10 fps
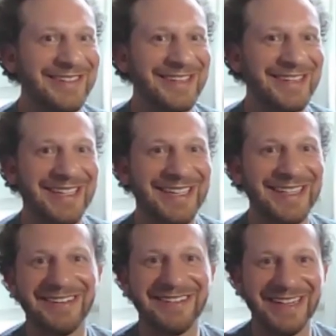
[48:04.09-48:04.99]

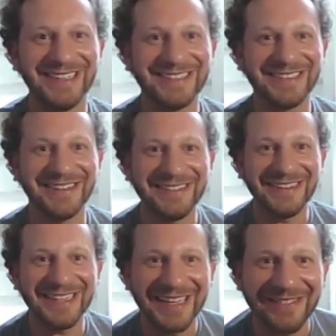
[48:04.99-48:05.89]
All right. So
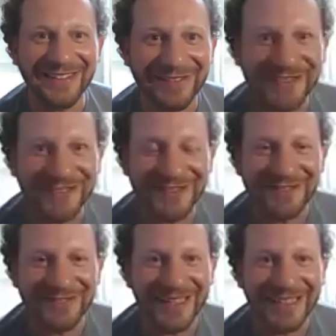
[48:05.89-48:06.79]
anyway, the most
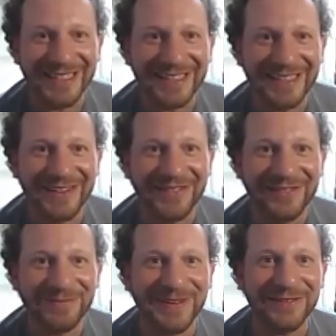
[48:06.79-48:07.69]
nerve-wracking gig I
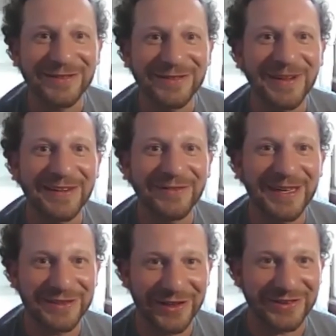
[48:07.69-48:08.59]
ever played was playing for
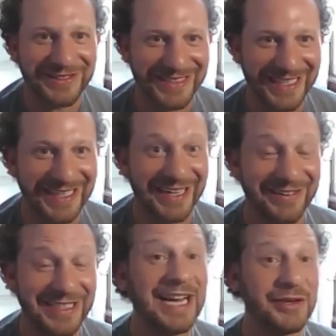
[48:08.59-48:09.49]
my daughter's daycare.
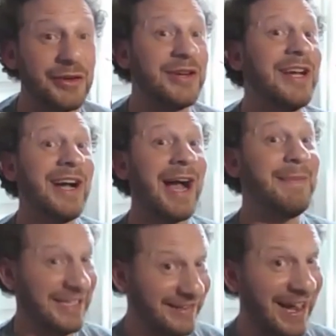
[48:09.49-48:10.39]
Yeah, dude. I
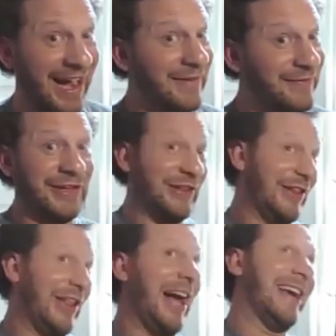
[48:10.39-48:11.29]
mean, I've done a
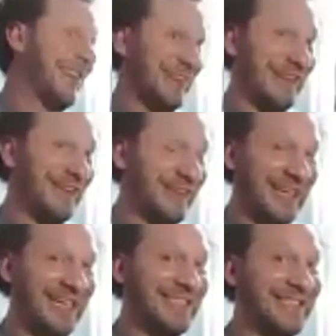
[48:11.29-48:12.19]
lot of the little
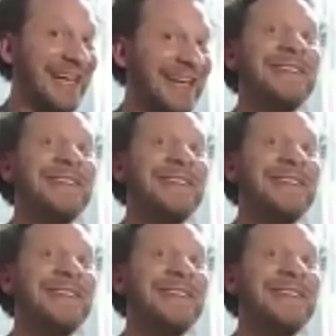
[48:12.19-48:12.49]
kid stuff.